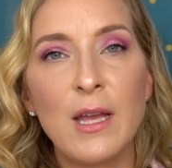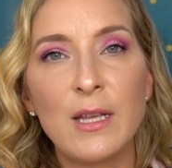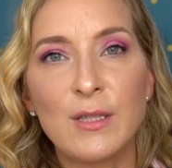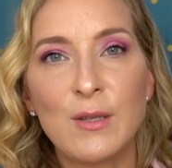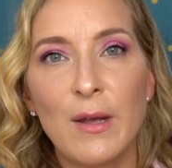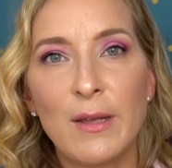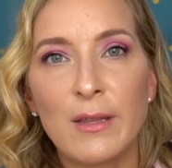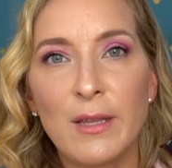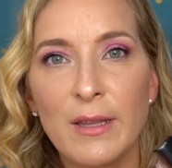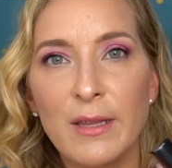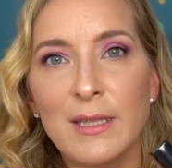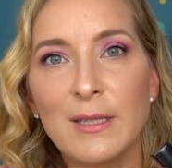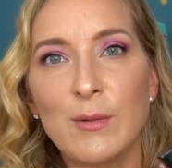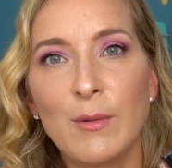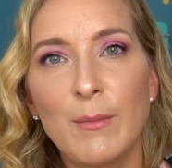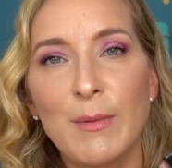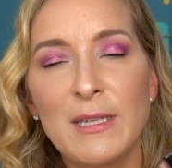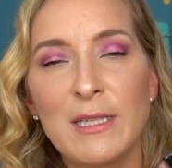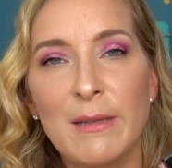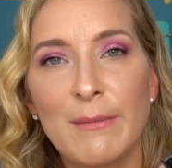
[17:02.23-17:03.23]
So I thought this
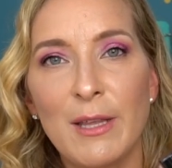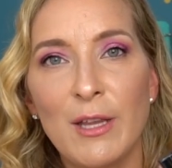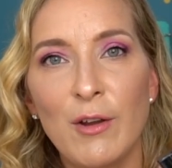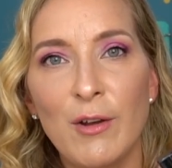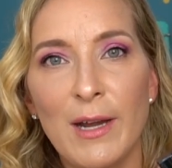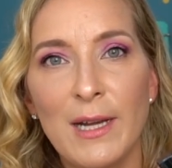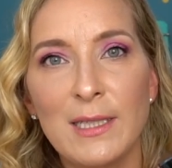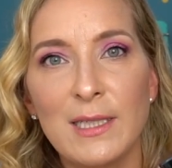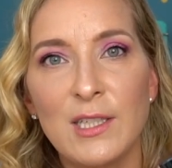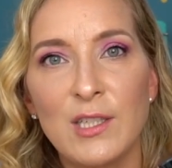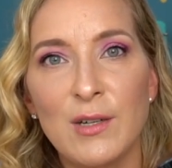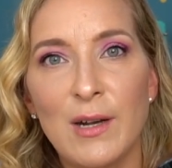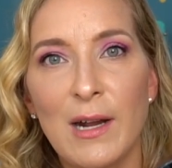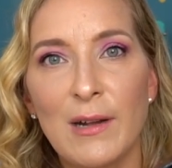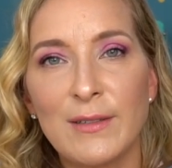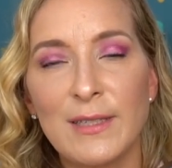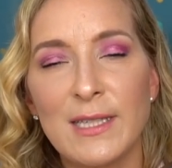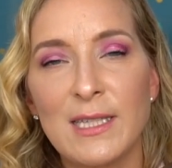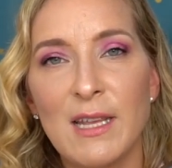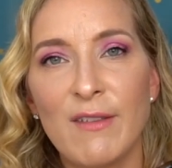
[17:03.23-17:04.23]
would be something great to try
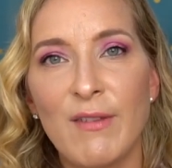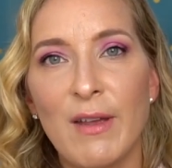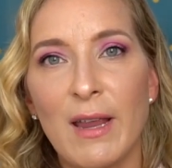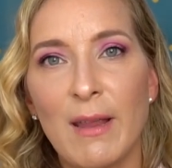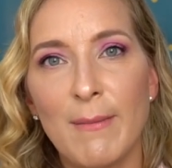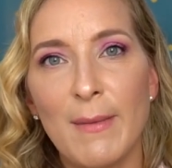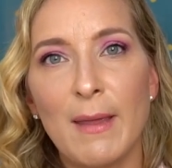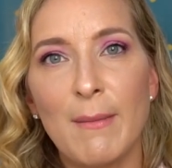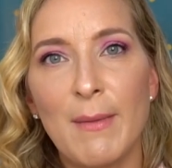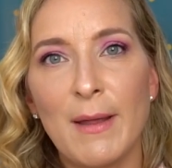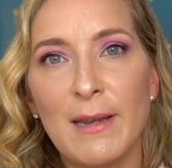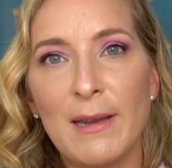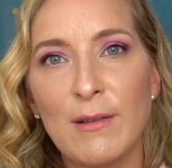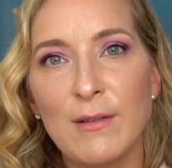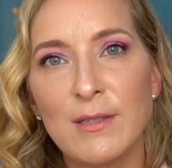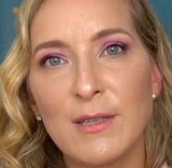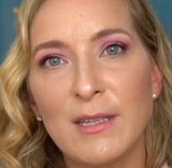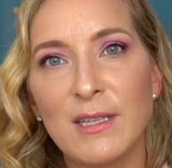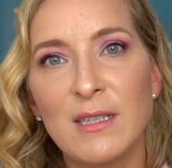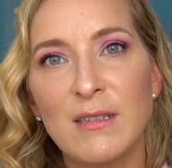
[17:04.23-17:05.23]
out to see if I can make my
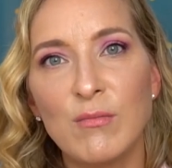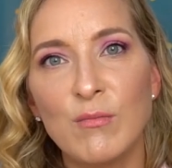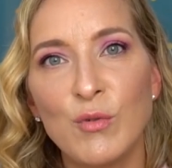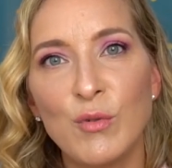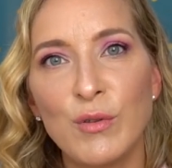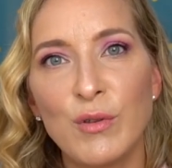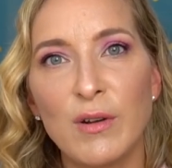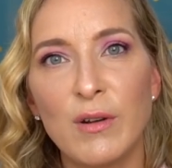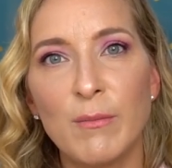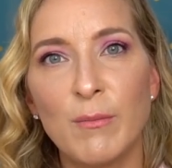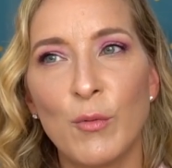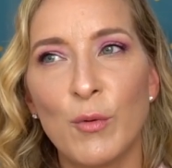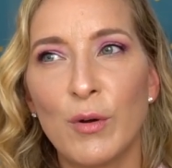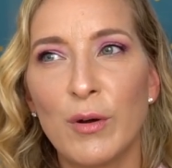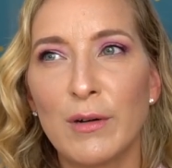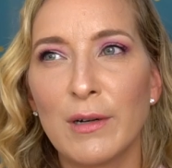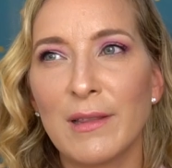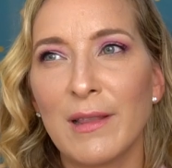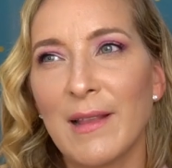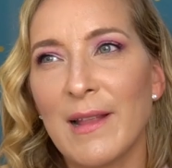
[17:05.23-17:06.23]
nails look smoother,
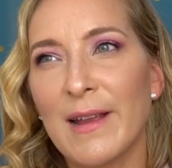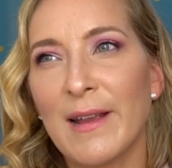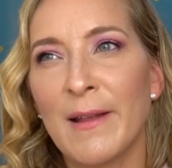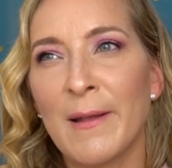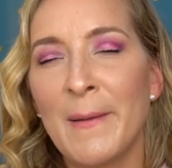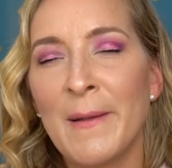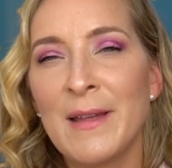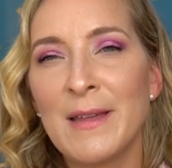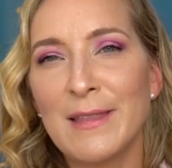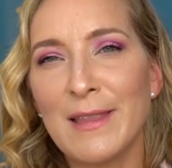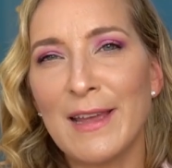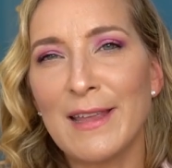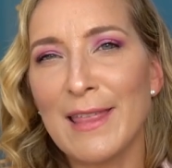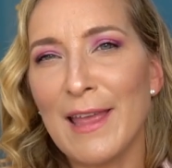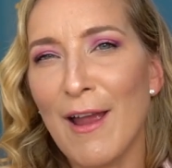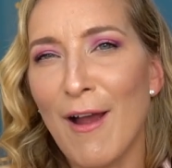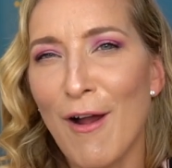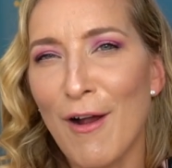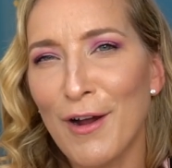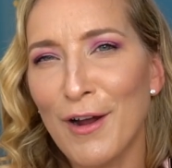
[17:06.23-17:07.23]
more like like
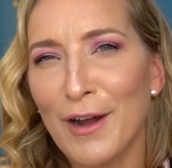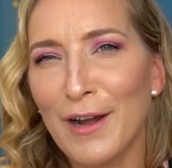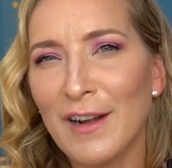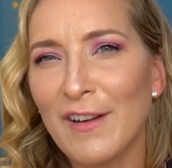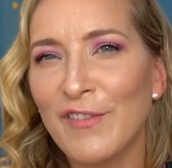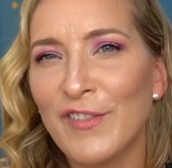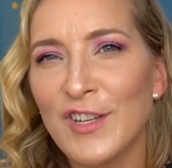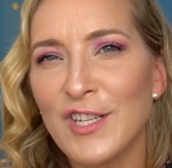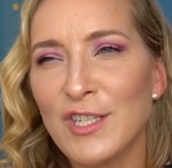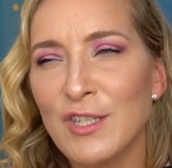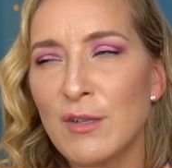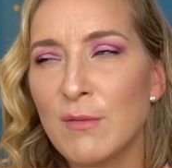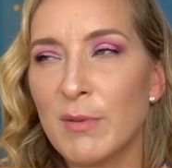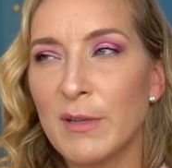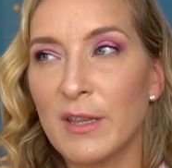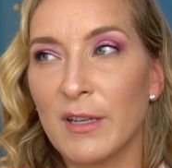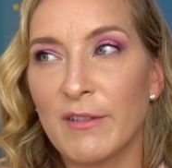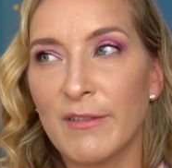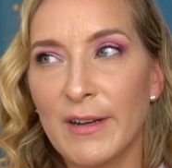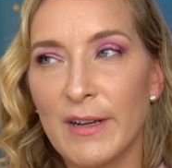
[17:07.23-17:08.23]
they are artificial,
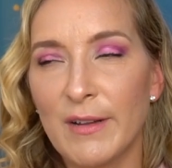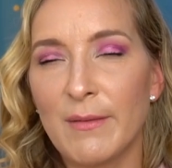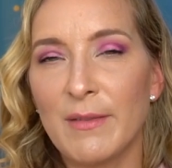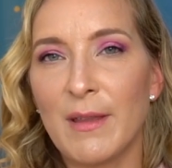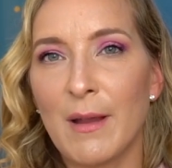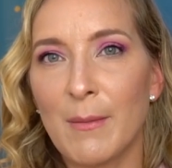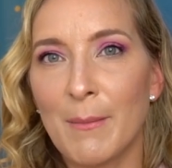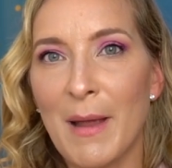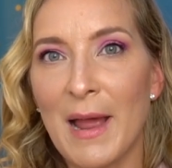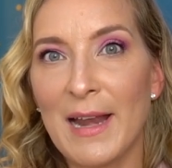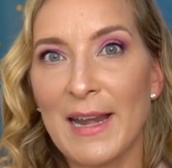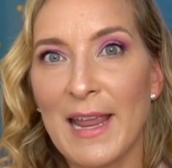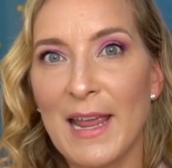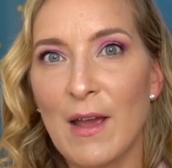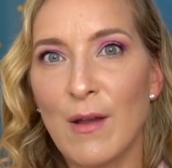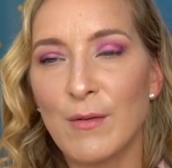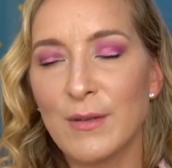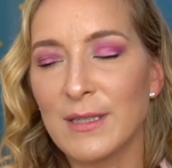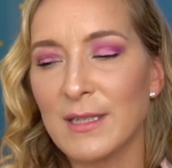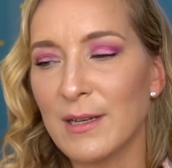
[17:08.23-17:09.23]
but they're real, they're my
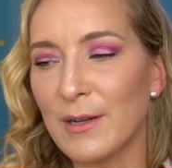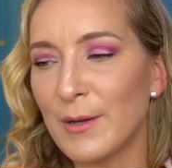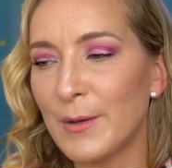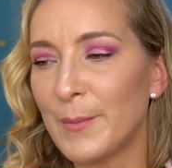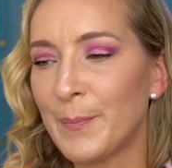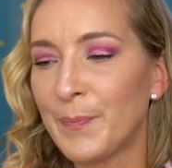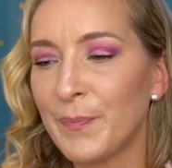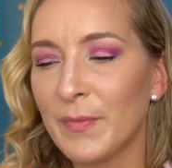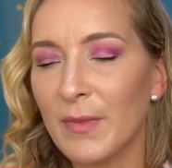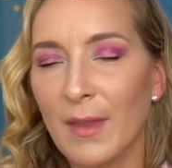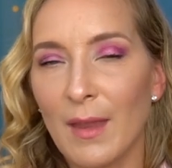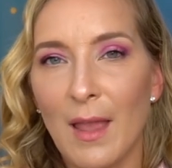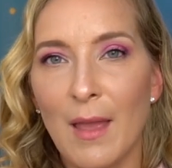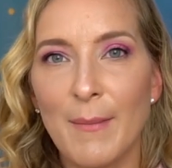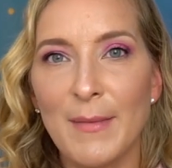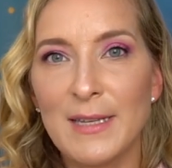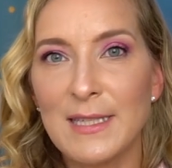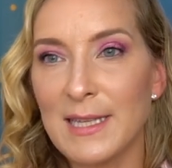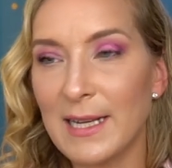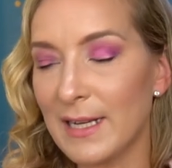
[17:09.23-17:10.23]
nails. So
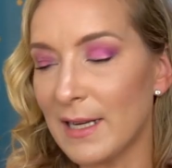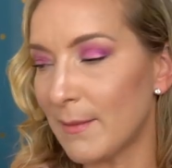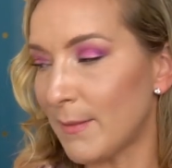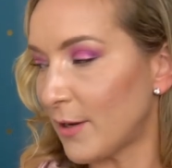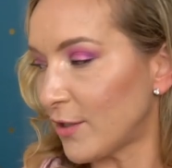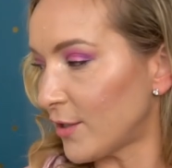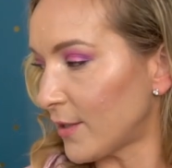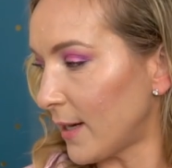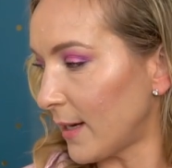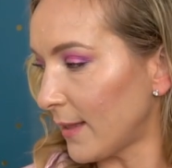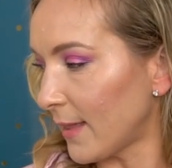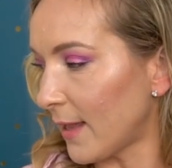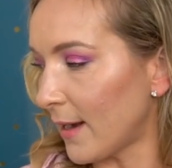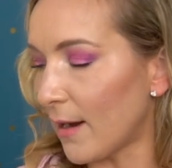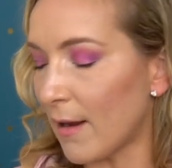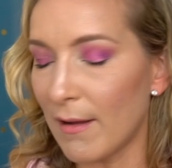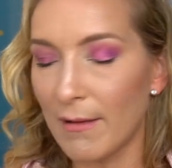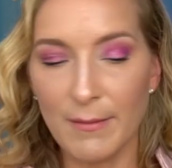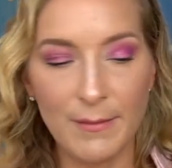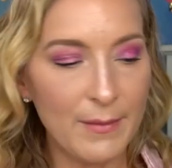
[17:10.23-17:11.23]
I'm excited about trying that
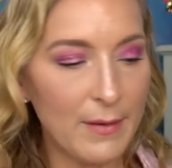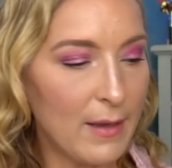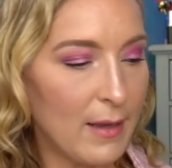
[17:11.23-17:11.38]
out.